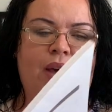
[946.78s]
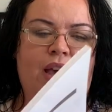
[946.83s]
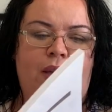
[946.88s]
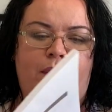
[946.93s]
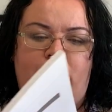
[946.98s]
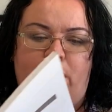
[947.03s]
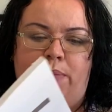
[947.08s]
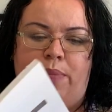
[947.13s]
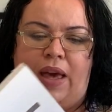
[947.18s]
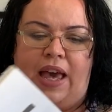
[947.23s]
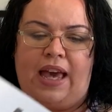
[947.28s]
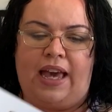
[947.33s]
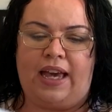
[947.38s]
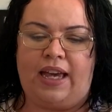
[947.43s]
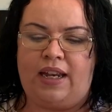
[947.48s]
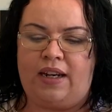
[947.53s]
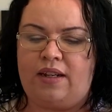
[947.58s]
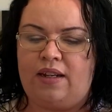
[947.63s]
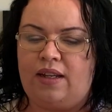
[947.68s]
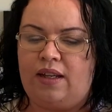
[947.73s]
paper
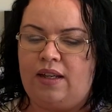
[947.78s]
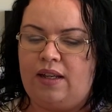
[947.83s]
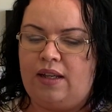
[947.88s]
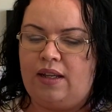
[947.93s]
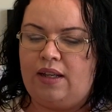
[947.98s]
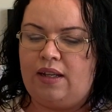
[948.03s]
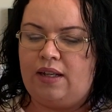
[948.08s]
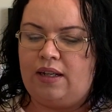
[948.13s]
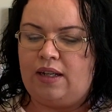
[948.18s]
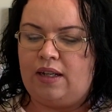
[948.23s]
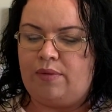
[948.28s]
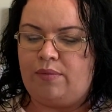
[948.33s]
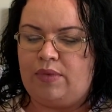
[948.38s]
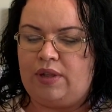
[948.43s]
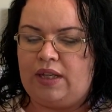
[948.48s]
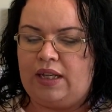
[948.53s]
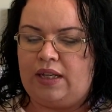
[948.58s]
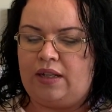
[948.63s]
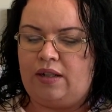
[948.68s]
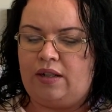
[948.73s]
pad. Let me
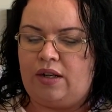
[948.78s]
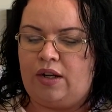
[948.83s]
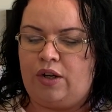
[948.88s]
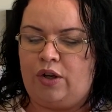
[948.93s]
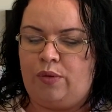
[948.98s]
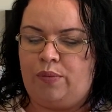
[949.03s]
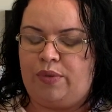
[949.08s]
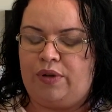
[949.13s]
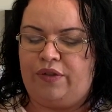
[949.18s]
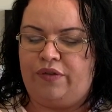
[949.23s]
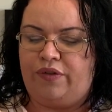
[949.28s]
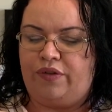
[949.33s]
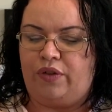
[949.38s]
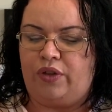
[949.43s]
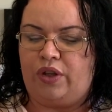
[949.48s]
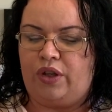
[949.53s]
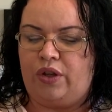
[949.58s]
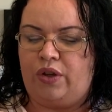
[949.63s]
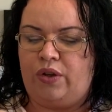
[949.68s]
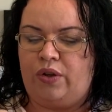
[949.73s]
get it open for
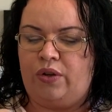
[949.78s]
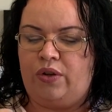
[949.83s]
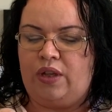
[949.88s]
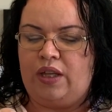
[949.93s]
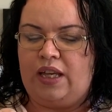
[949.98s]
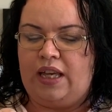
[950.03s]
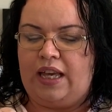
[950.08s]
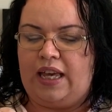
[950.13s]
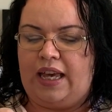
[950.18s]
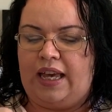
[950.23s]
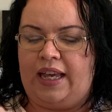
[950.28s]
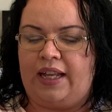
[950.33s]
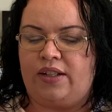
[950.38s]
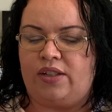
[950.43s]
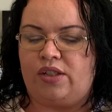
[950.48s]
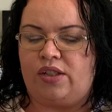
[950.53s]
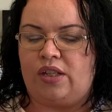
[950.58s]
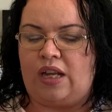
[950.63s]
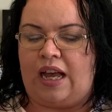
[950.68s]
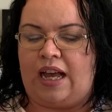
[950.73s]
you.
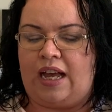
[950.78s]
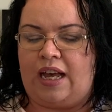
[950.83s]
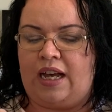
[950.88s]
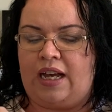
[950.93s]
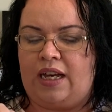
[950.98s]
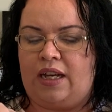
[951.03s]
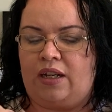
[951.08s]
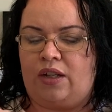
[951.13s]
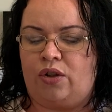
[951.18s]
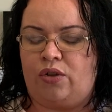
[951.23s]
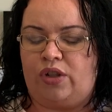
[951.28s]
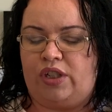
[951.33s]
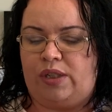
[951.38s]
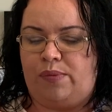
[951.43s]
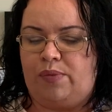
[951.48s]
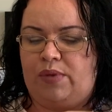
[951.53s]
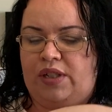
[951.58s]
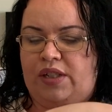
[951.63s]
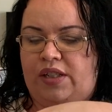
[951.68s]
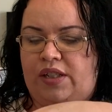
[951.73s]
It's a
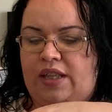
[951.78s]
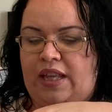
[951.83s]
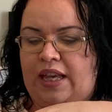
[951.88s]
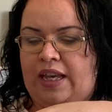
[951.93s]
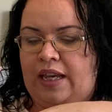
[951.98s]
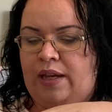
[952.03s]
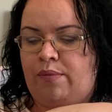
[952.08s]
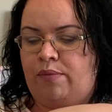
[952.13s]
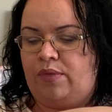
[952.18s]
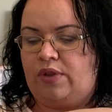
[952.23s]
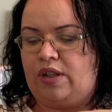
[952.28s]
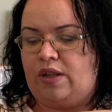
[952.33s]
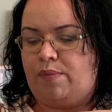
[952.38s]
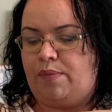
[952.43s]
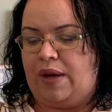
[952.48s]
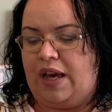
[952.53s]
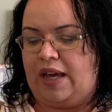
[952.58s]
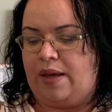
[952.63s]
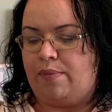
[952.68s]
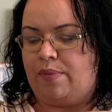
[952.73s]
Christmas
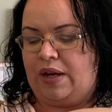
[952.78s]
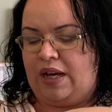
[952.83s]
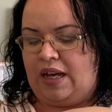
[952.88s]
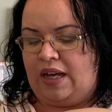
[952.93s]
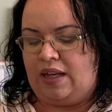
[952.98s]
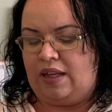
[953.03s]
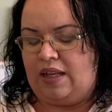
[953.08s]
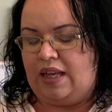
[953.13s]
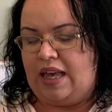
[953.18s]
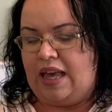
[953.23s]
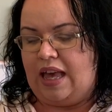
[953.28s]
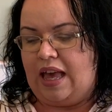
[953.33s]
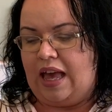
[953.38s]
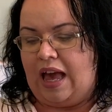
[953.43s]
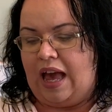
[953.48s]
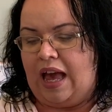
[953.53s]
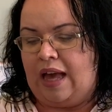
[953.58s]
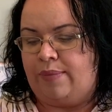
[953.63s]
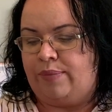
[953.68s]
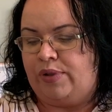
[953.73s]
themed paper,
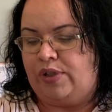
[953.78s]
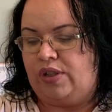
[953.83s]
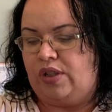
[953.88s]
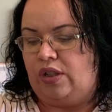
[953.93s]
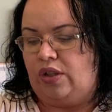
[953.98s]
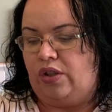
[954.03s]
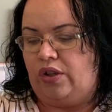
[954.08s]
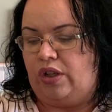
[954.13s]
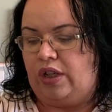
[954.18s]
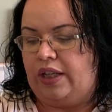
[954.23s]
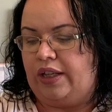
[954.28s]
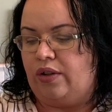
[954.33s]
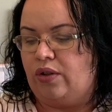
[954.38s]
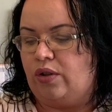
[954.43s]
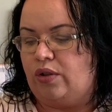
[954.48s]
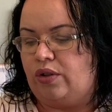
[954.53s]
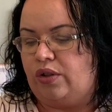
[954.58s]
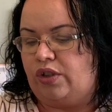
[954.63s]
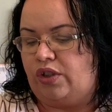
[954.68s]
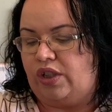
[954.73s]
absolutely
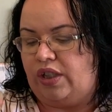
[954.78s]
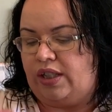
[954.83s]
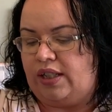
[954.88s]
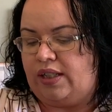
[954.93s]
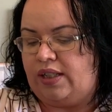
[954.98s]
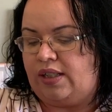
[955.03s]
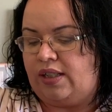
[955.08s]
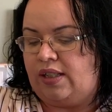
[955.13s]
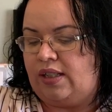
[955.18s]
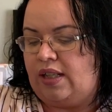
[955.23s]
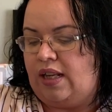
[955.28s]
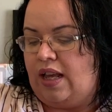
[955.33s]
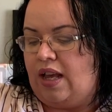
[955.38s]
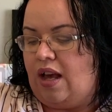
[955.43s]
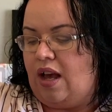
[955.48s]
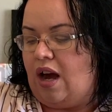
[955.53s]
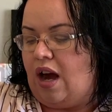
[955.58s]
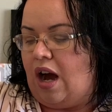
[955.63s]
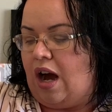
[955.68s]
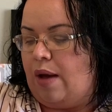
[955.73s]
gorgeous.
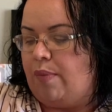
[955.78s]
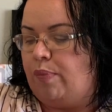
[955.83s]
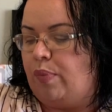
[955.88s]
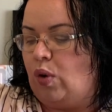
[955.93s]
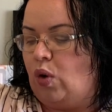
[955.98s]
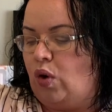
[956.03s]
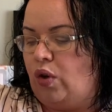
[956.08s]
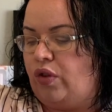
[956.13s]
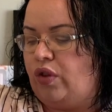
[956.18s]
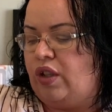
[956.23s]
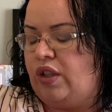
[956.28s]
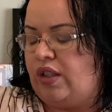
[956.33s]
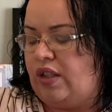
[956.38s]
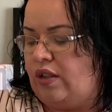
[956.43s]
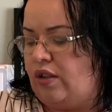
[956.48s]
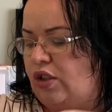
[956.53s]
I bought the